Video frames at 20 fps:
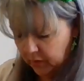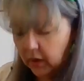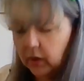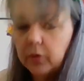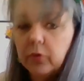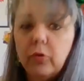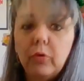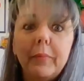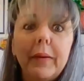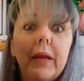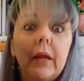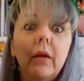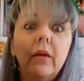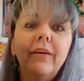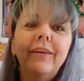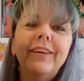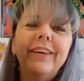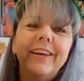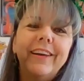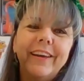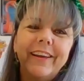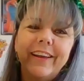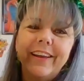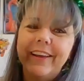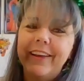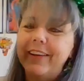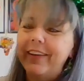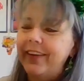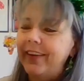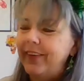under me.
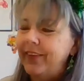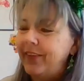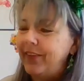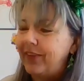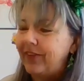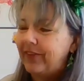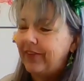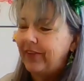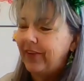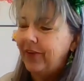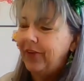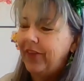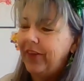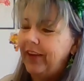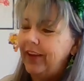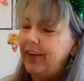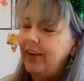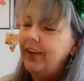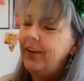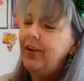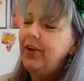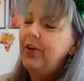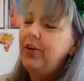So that